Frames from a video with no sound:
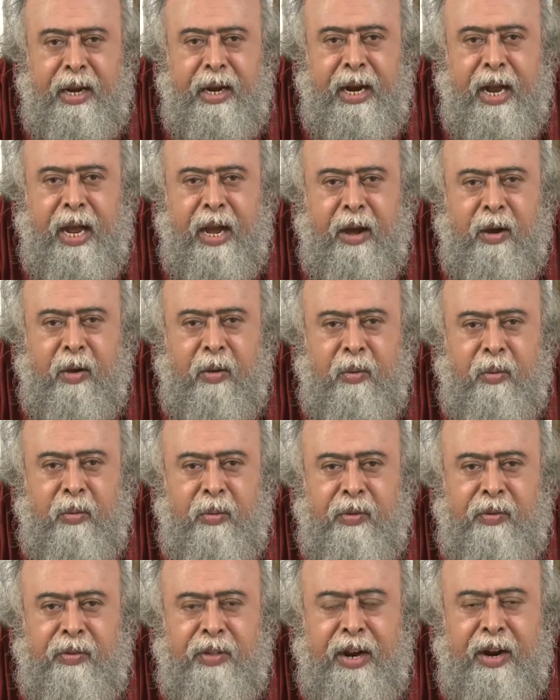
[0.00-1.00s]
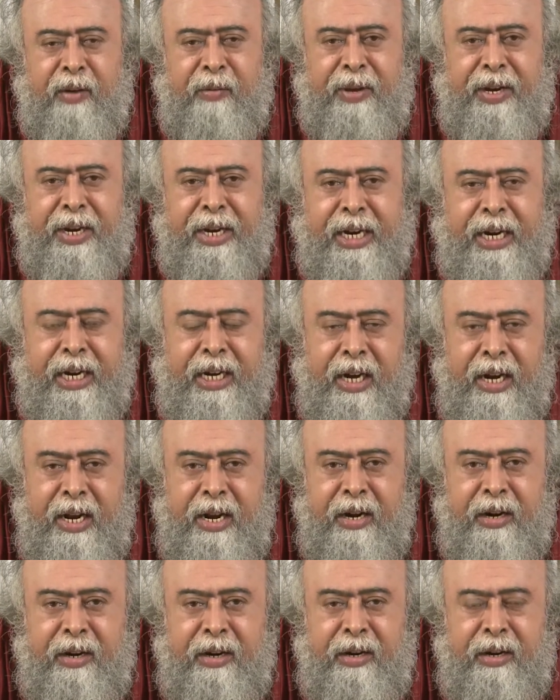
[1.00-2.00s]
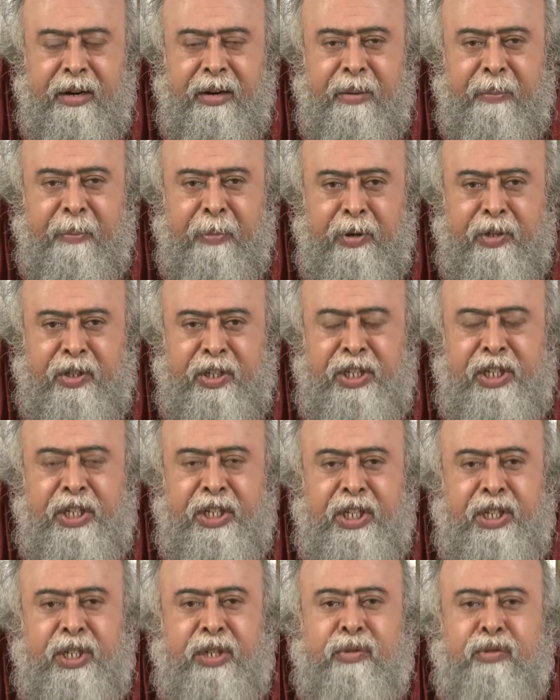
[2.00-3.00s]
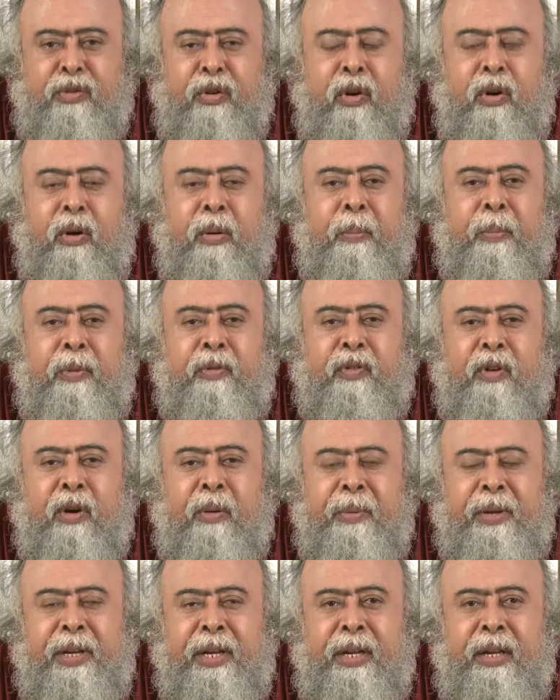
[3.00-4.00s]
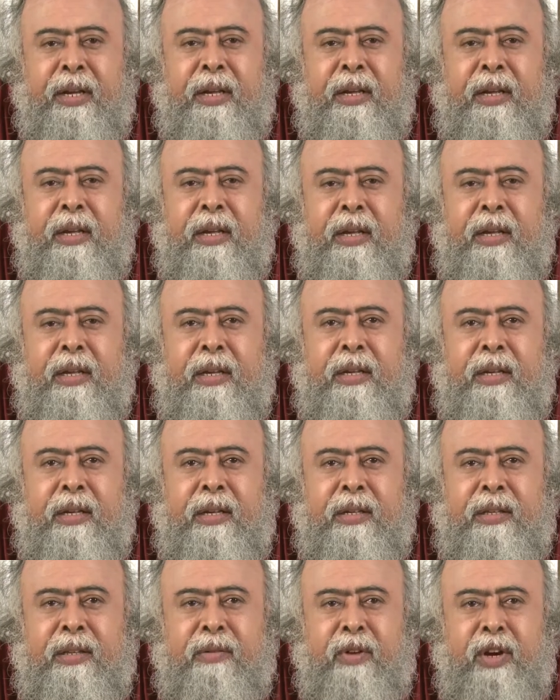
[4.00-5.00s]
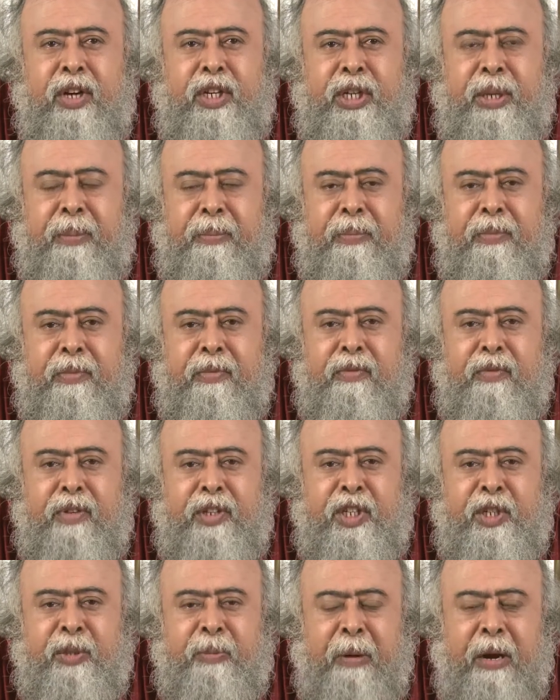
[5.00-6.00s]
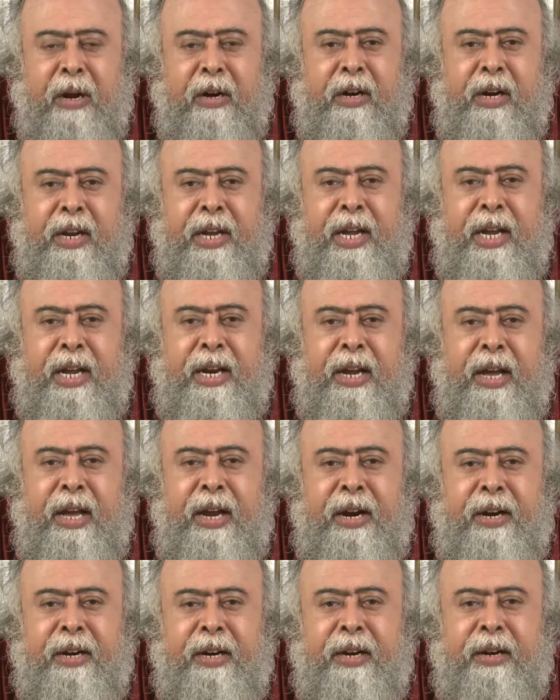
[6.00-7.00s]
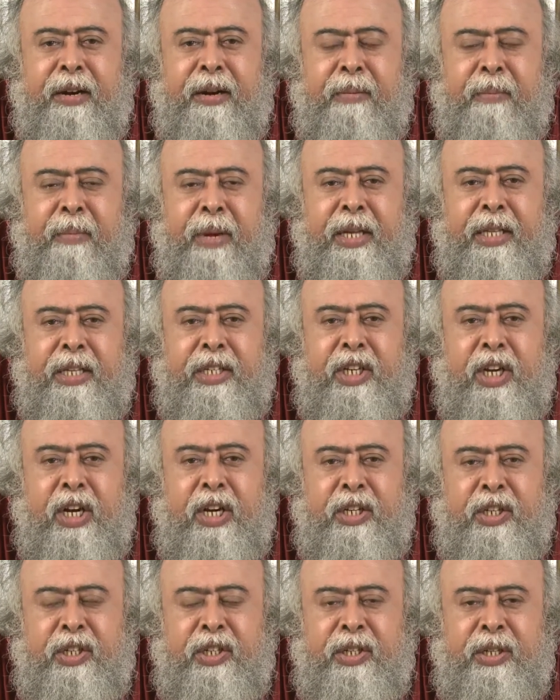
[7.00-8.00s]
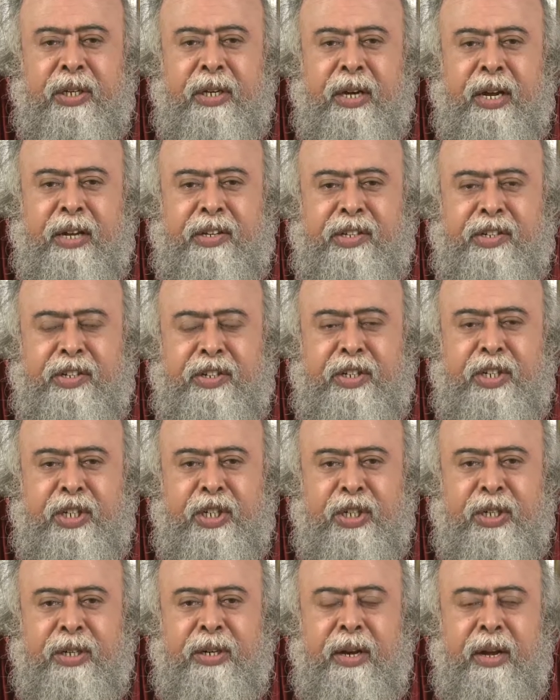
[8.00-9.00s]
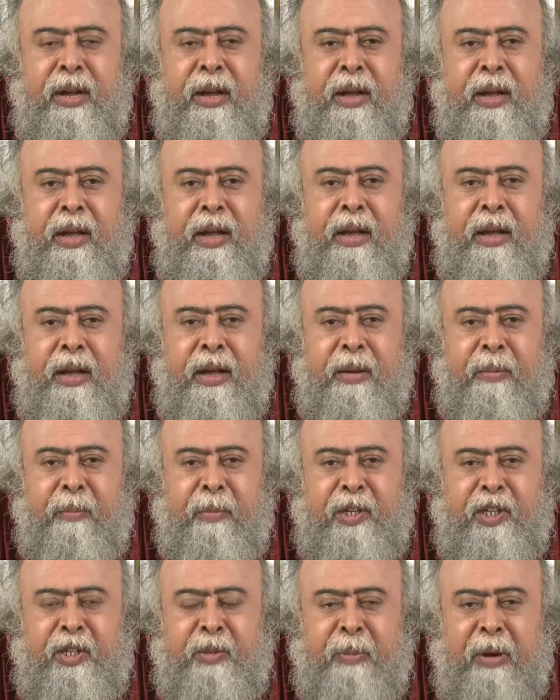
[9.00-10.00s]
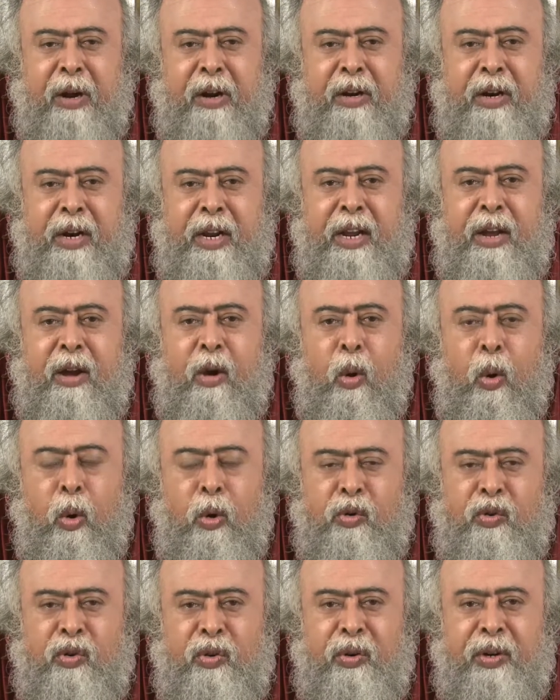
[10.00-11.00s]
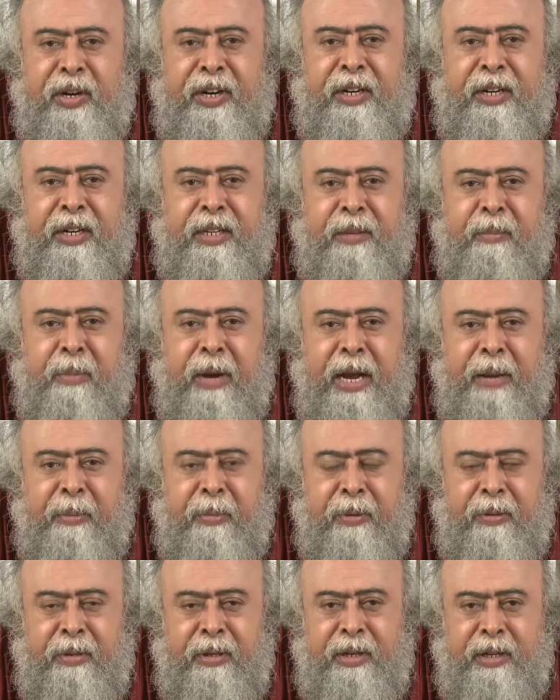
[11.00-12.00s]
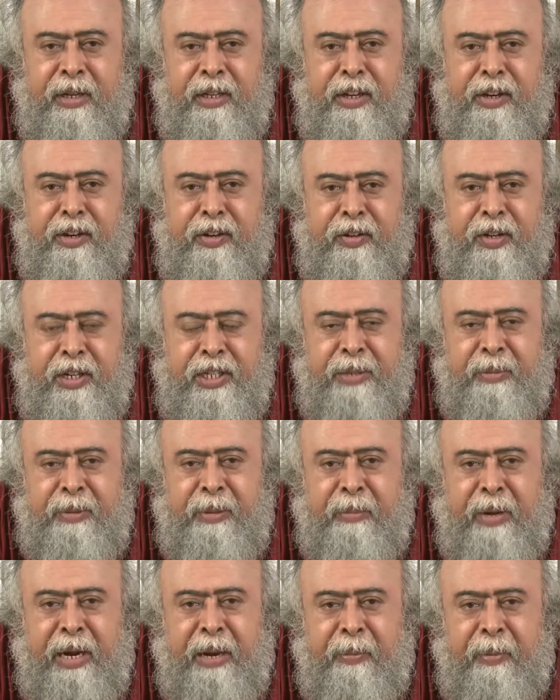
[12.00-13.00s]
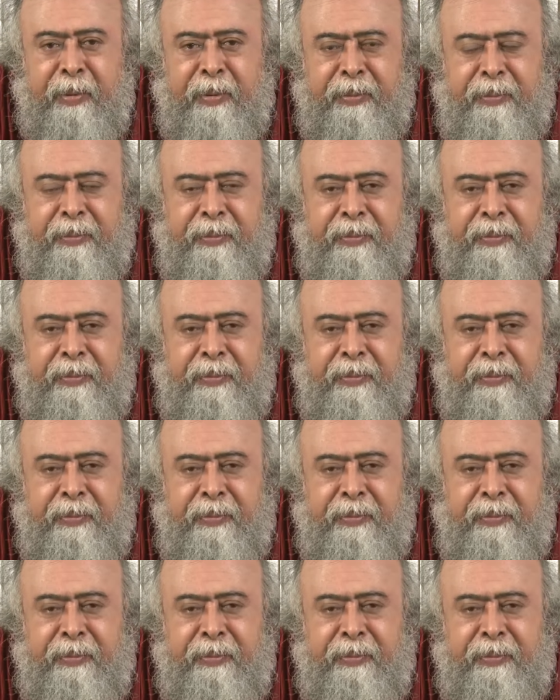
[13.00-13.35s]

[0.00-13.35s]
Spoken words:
Now, there are very clear procedures for performing the worship, which is partly inherited by the Church as a tradition, which is partly also written in the Bible, in the New Testament Bible.